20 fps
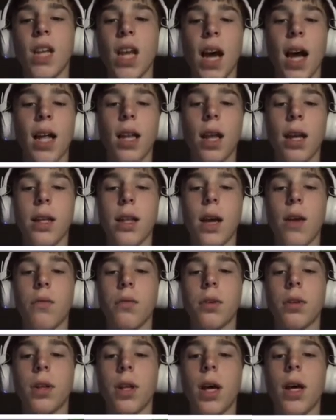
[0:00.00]
yeah, I like that
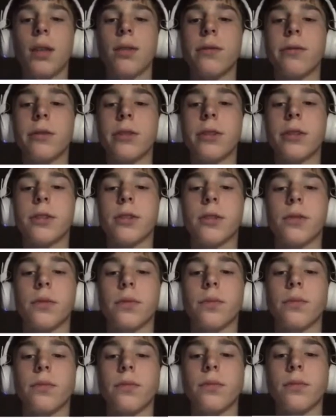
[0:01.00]
one a lot. So
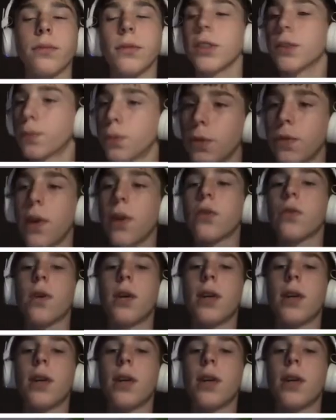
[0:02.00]
let's move on